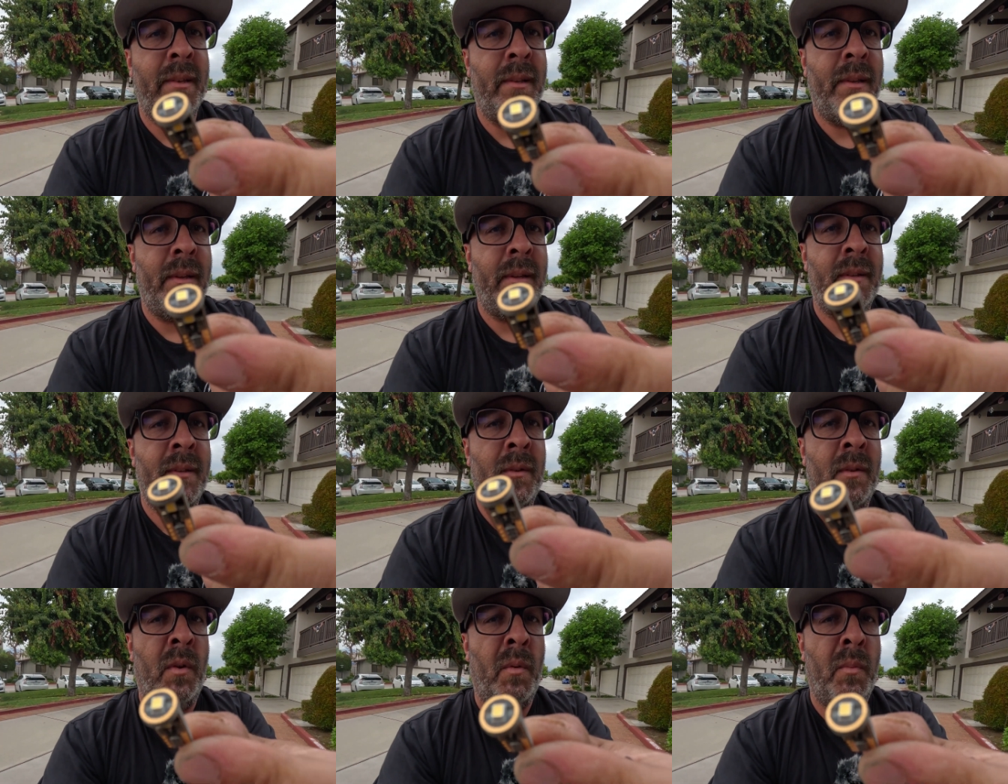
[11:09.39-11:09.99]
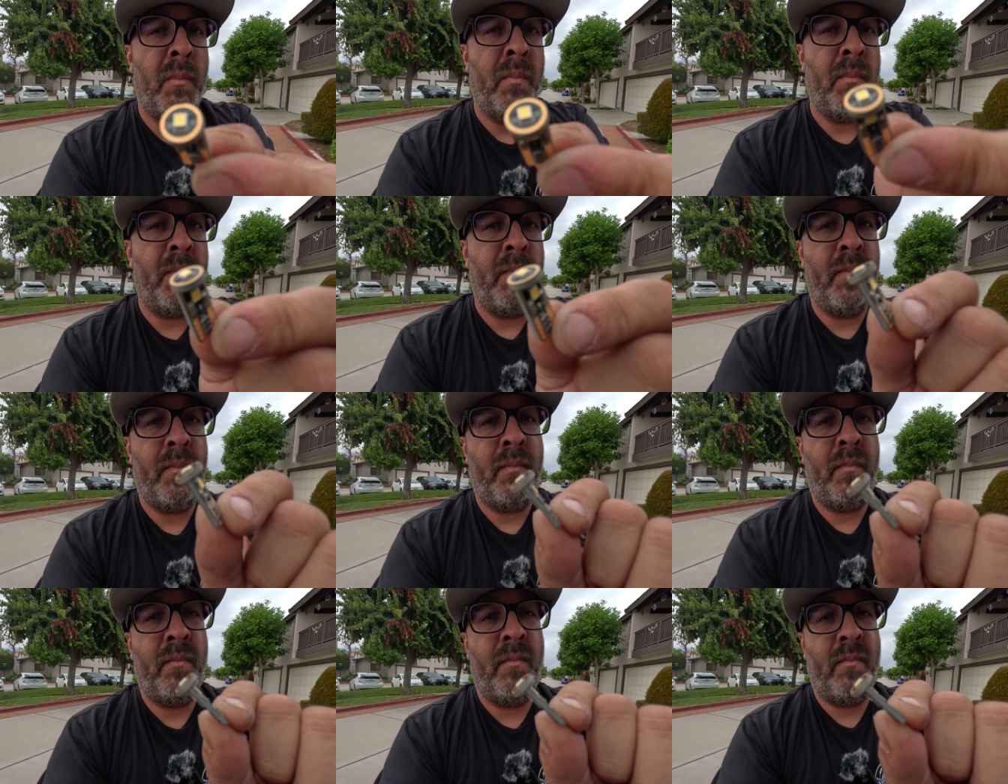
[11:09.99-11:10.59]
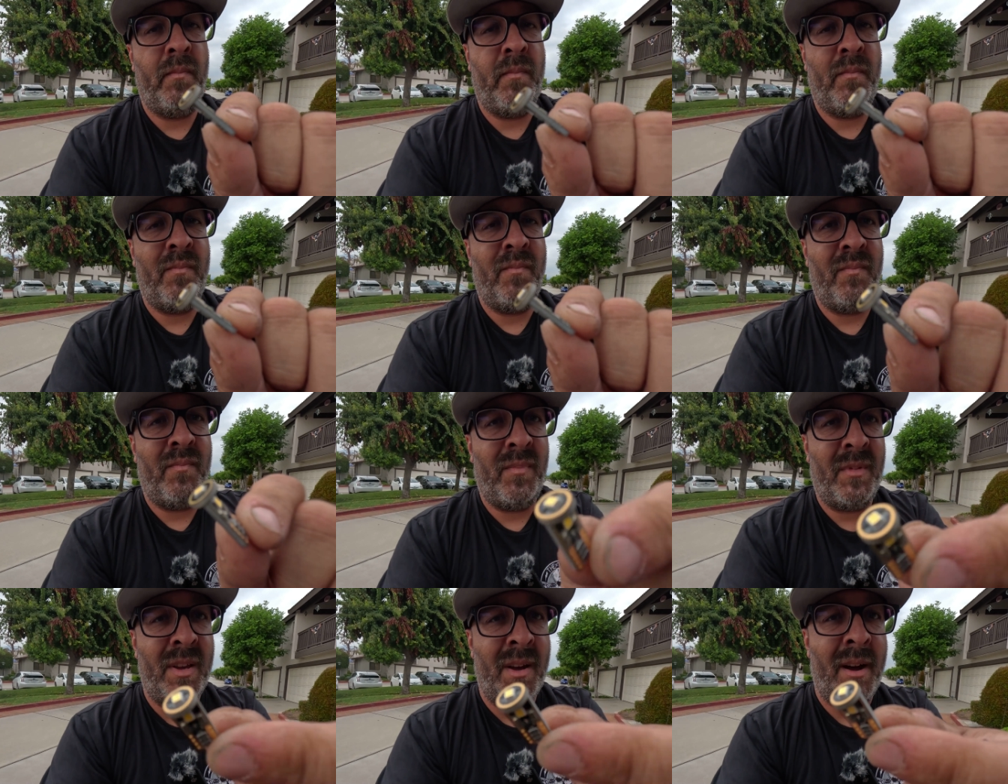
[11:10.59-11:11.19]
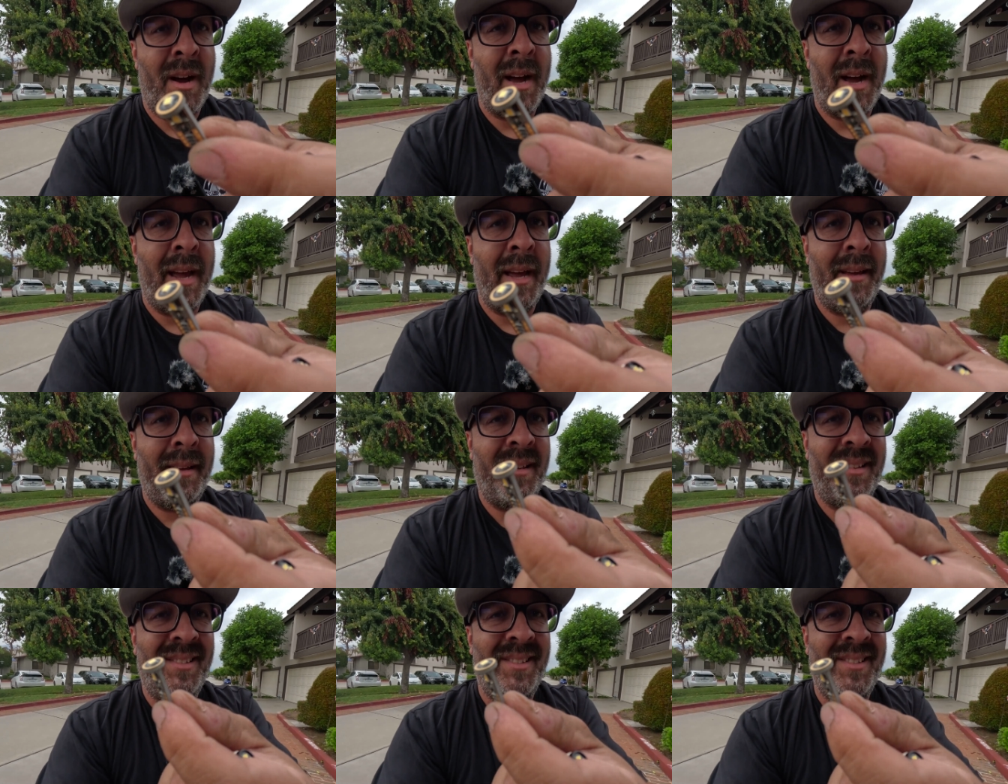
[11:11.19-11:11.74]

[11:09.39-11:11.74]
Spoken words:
Look at this little guy.